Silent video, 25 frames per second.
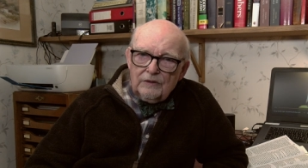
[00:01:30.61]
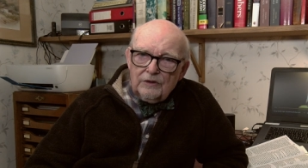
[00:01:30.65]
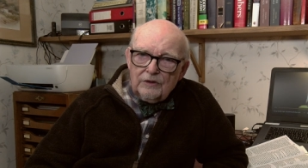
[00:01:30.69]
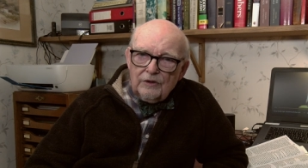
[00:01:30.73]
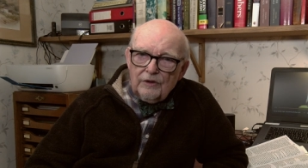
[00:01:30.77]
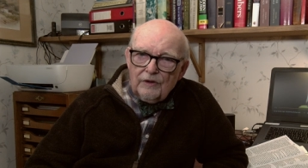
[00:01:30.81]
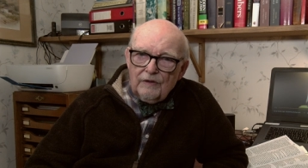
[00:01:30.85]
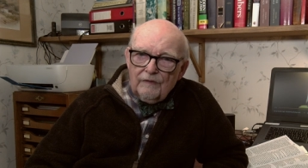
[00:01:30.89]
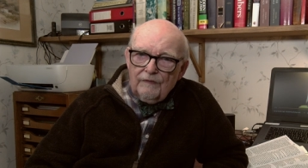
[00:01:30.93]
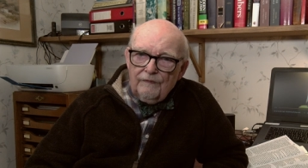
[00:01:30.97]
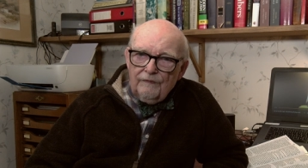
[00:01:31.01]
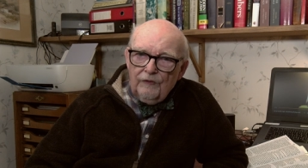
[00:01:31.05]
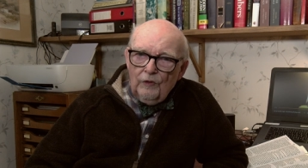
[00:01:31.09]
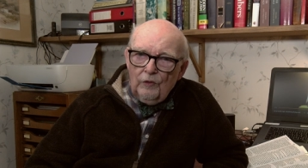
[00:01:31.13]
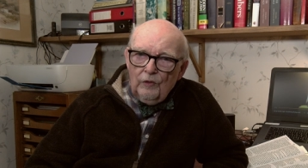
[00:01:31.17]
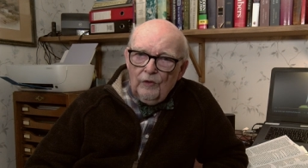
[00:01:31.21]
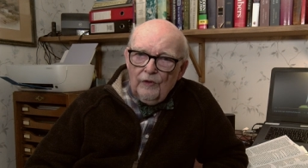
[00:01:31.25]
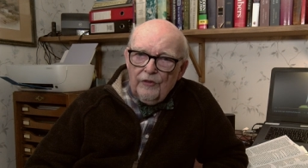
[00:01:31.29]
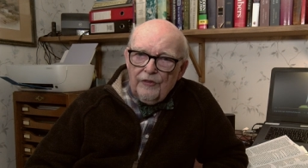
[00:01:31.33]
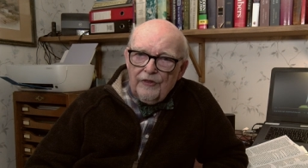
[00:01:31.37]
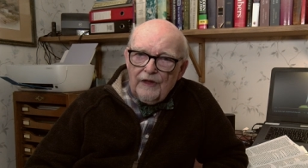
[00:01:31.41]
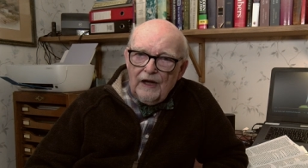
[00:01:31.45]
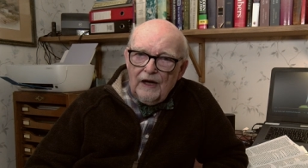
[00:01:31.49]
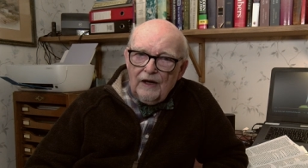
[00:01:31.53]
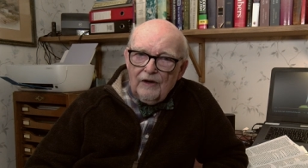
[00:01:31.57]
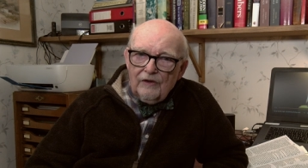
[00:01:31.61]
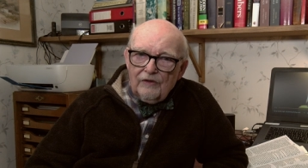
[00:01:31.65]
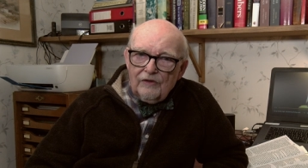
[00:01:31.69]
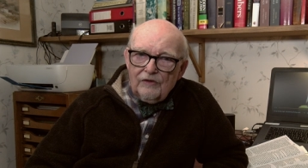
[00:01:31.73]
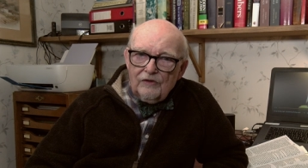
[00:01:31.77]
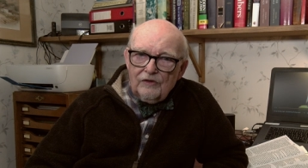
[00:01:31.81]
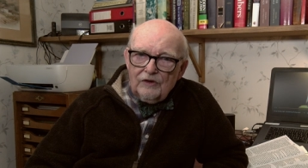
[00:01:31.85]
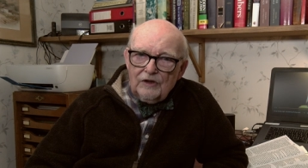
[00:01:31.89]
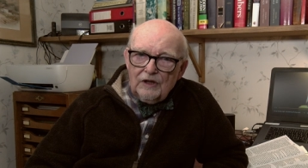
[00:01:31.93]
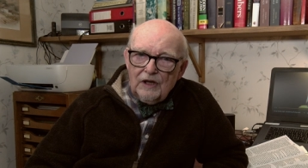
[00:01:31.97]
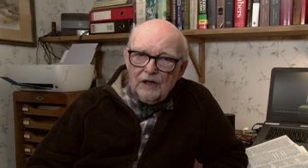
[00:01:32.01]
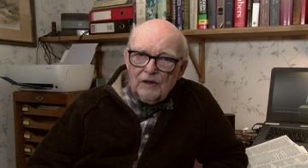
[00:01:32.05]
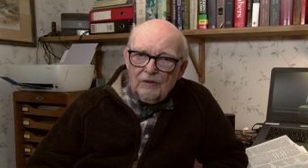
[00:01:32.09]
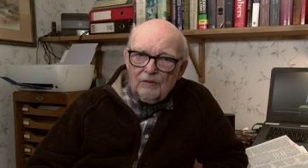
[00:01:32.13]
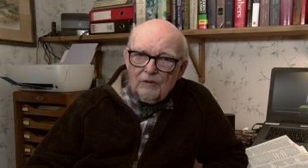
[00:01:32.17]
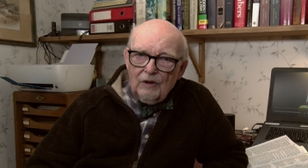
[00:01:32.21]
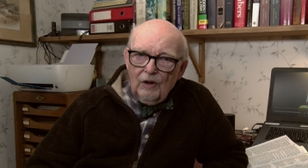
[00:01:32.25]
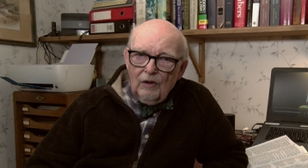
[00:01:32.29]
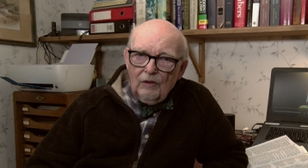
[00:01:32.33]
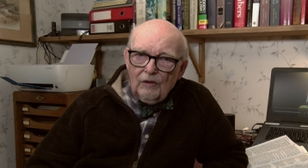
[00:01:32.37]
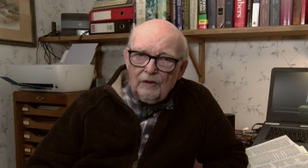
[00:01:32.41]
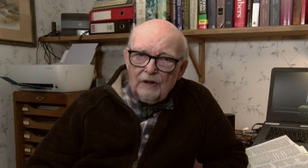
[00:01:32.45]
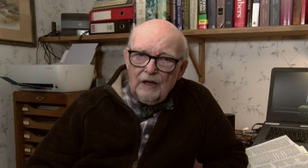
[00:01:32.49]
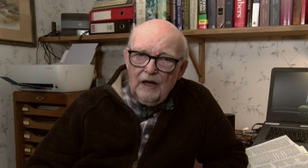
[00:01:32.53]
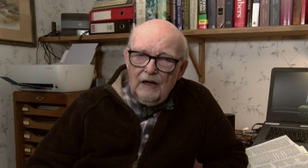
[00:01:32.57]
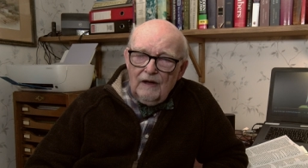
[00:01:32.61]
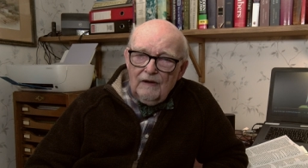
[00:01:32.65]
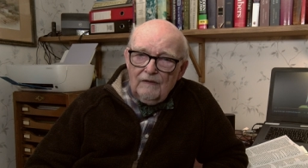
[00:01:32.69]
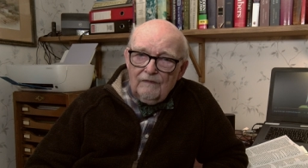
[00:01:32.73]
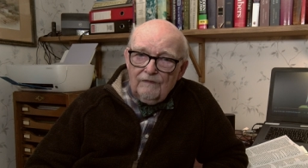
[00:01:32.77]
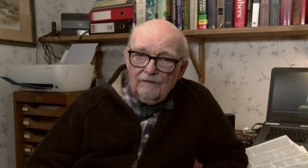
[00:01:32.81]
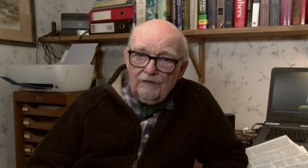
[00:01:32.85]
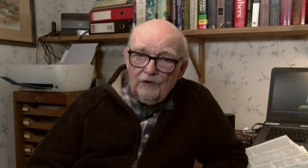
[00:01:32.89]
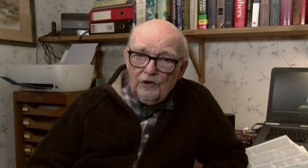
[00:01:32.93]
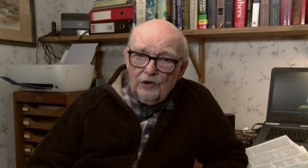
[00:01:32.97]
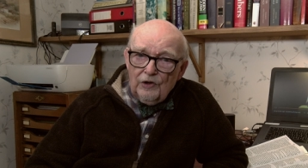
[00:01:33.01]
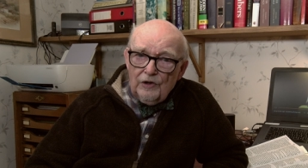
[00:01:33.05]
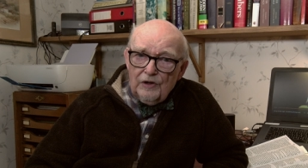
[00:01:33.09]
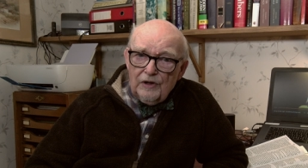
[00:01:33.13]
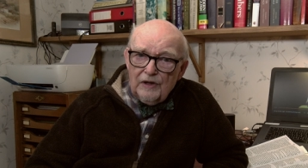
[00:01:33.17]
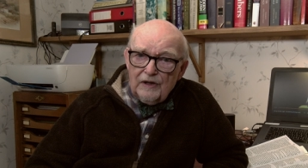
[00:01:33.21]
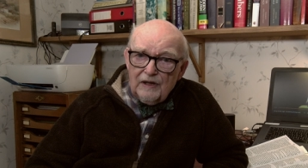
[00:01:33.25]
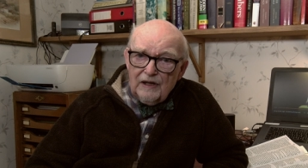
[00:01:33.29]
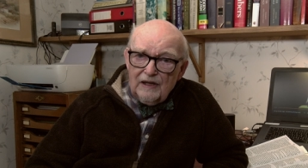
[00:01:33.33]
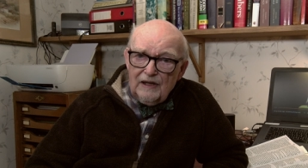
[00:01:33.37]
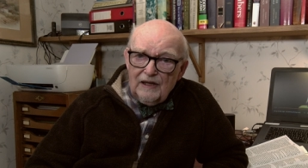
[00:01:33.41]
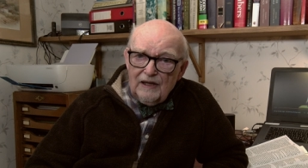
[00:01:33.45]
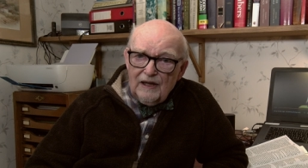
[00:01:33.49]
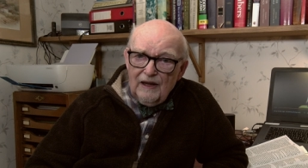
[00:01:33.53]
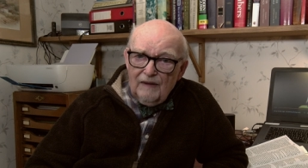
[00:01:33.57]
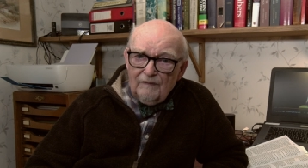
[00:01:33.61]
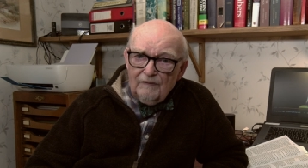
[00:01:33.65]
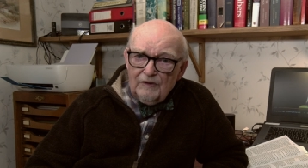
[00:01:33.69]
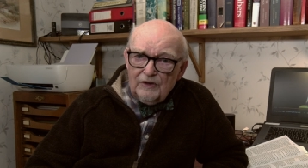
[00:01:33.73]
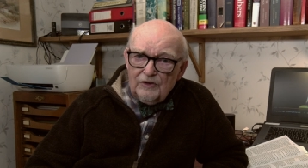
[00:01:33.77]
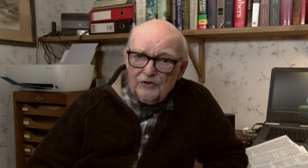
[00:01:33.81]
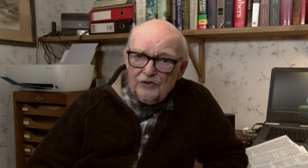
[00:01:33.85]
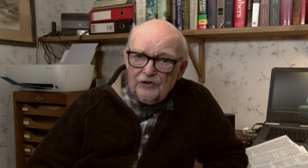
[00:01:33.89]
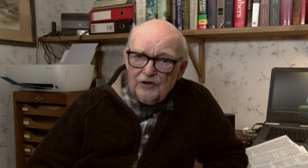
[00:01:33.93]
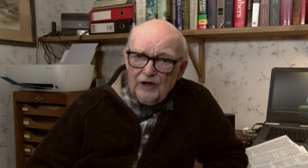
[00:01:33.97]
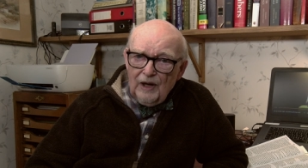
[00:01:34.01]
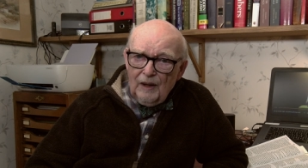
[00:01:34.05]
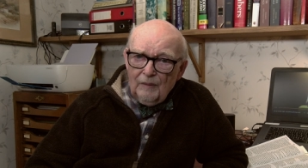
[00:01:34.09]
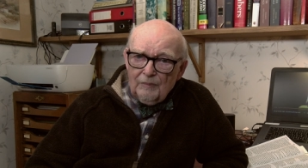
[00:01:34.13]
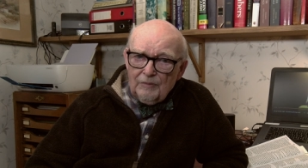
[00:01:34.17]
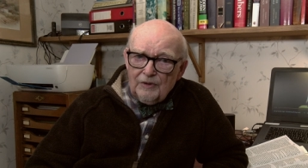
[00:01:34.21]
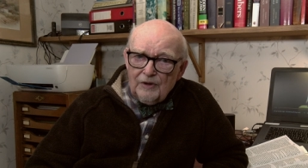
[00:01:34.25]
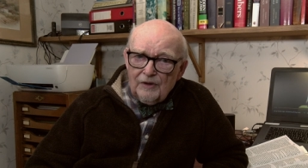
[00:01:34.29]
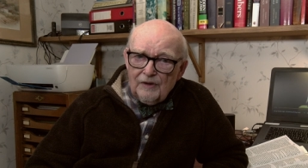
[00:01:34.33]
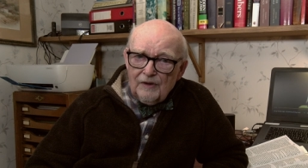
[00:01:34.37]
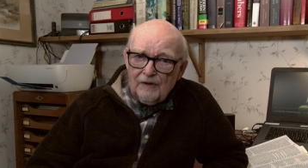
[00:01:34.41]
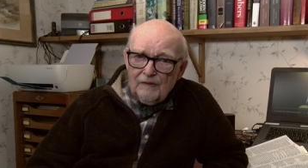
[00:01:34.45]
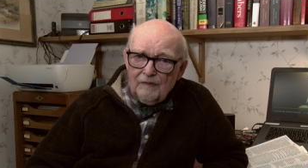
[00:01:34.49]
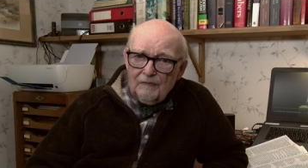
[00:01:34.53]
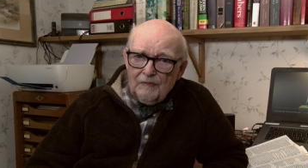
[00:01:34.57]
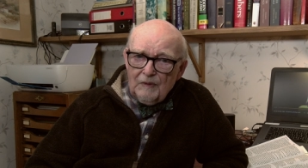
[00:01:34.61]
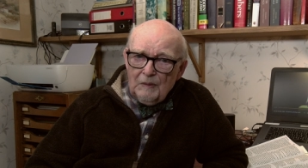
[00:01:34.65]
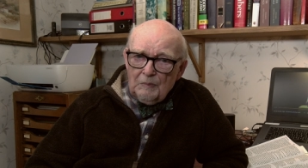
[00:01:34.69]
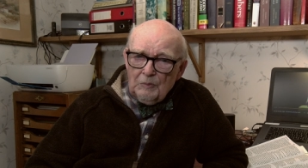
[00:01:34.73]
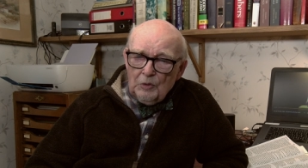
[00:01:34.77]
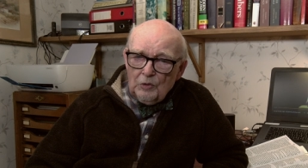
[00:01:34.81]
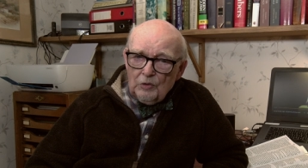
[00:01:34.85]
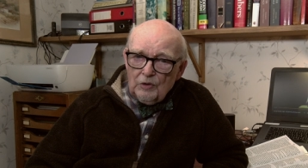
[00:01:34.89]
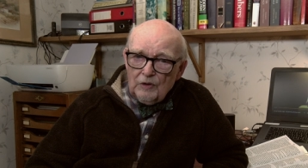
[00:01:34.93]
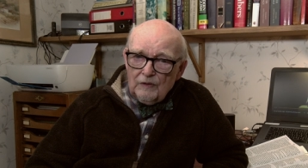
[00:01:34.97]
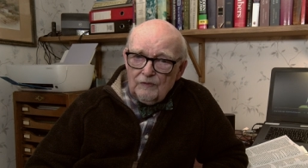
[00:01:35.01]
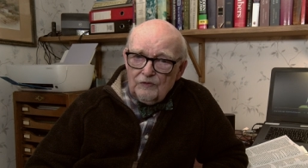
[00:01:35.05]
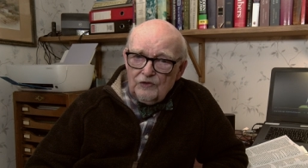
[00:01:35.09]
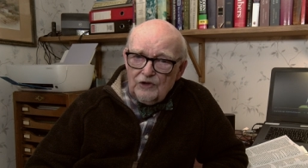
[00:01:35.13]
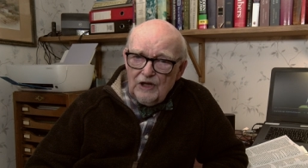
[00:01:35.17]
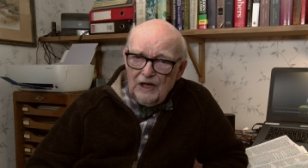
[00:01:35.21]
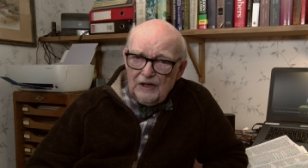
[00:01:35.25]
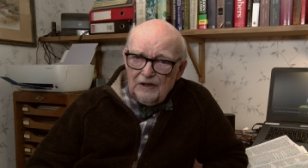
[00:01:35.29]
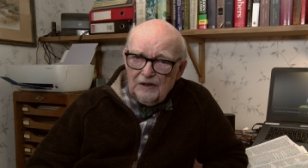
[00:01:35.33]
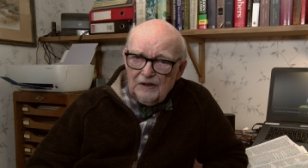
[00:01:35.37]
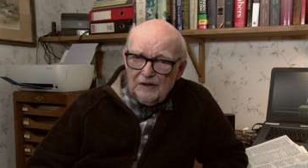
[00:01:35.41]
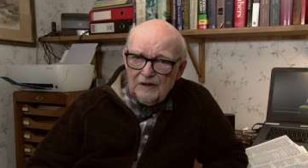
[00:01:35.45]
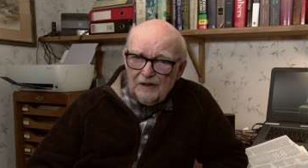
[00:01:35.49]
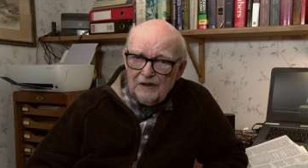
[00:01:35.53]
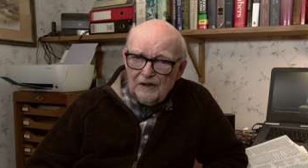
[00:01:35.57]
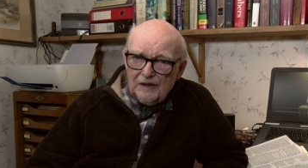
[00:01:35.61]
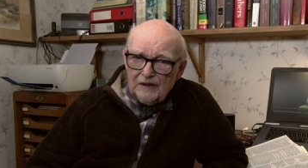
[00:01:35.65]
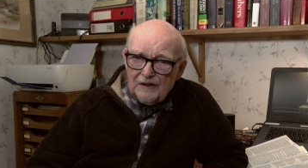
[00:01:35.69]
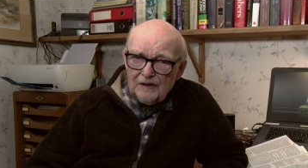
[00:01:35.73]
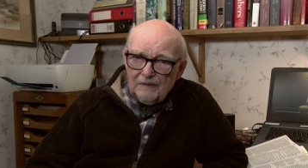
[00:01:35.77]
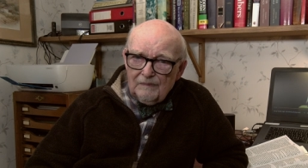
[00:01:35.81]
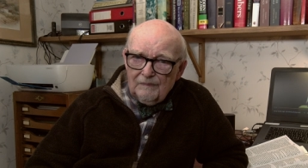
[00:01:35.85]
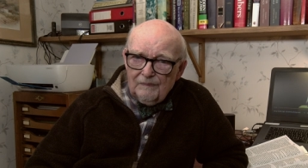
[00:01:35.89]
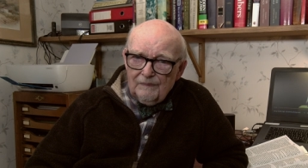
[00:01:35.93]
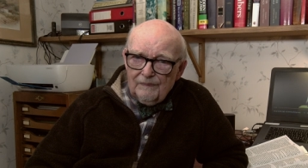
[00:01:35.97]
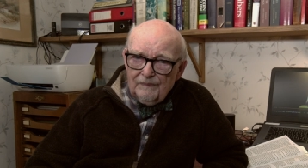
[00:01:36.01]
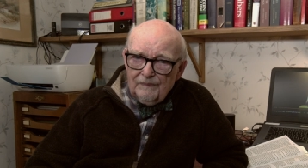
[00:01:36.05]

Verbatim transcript: to the 4,000-year-old first 11 chapters of the book of Genesis.